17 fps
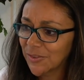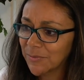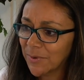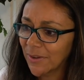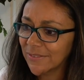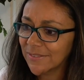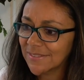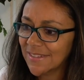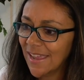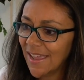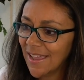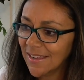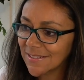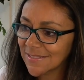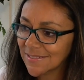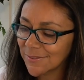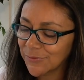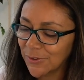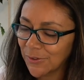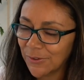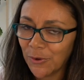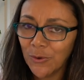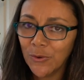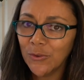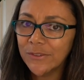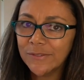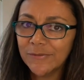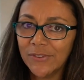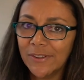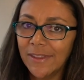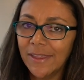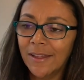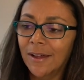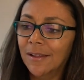She brought snacks for the whole
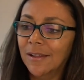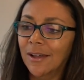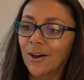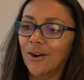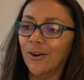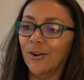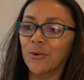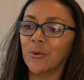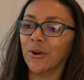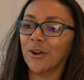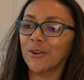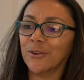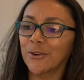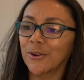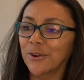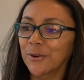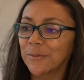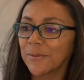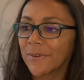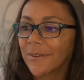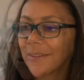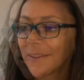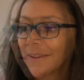workroom.